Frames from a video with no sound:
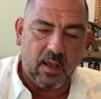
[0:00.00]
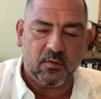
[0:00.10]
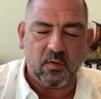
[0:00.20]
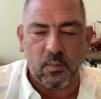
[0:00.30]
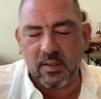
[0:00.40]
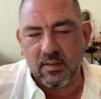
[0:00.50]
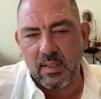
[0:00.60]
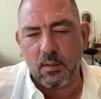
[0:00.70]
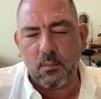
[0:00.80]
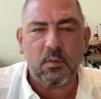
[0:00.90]
So
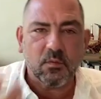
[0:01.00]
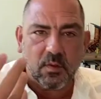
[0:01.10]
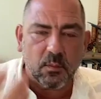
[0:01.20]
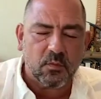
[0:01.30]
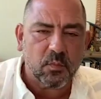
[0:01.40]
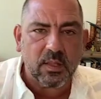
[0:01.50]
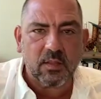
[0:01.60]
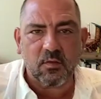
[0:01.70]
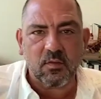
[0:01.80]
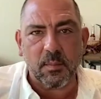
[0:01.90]
it was really
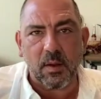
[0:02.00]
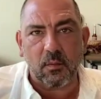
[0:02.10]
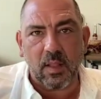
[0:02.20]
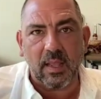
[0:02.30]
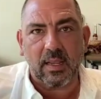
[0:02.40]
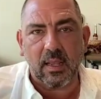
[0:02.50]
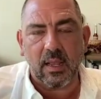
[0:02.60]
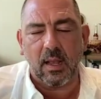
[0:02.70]
just about like